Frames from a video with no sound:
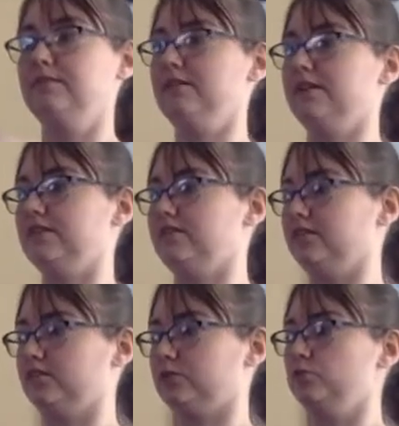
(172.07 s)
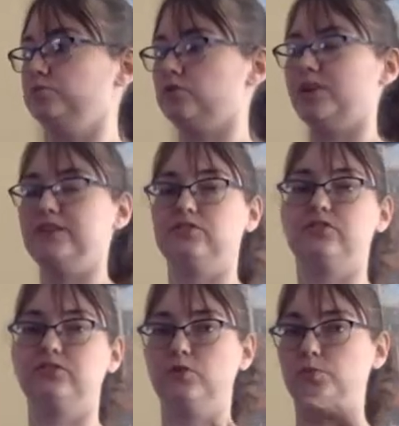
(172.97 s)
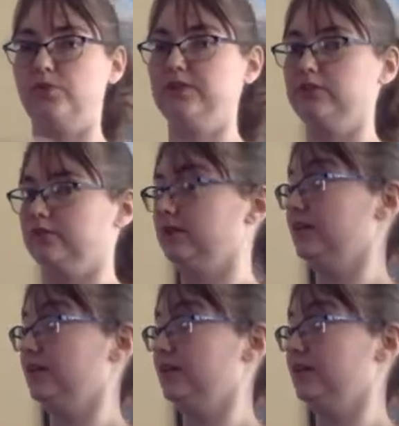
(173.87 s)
or to scoop twice, just scoop once.